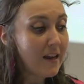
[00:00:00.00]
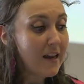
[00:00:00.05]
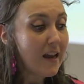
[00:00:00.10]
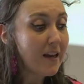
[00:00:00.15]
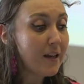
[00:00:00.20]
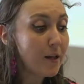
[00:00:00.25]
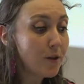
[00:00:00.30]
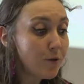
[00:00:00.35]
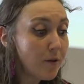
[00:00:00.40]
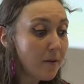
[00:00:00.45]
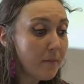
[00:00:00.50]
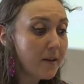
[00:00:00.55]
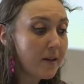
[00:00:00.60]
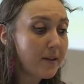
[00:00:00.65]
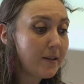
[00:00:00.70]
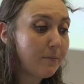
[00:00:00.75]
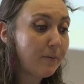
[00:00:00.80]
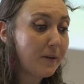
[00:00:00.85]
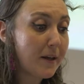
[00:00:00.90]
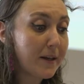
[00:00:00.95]
and
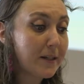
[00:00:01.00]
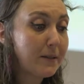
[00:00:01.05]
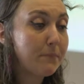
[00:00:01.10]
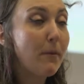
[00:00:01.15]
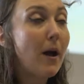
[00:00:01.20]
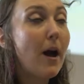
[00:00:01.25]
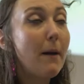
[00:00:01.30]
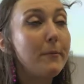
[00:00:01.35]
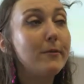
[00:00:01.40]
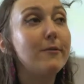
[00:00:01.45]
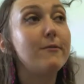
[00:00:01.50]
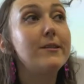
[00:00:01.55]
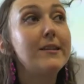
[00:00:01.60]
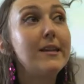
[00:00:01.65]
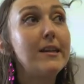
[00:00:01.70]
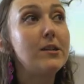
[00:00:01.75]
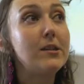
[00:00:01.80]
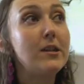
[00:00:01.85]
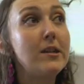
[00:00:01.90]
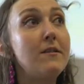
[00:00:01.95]
contributed to Blake's
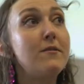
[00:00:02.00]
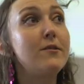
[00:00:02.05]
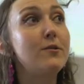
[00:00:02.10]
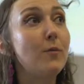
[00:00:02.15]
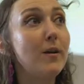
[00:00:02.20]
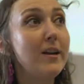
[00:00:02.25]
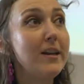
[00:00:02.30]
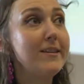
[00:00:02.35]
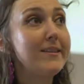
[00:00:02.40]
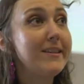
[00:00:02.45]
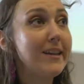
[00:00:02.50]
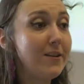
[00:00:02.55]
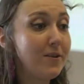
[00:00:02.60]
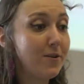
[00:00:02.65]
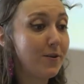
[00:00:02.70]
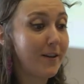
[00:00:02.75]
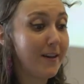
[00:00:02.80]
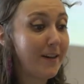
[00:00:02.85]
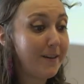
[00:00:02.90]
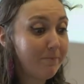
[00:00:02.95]
popularization in the 20th
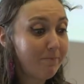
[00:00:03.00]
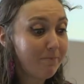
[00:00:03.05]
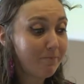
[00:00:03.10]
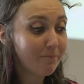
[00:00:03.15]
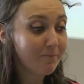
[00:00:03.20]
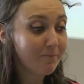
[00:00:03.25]
century.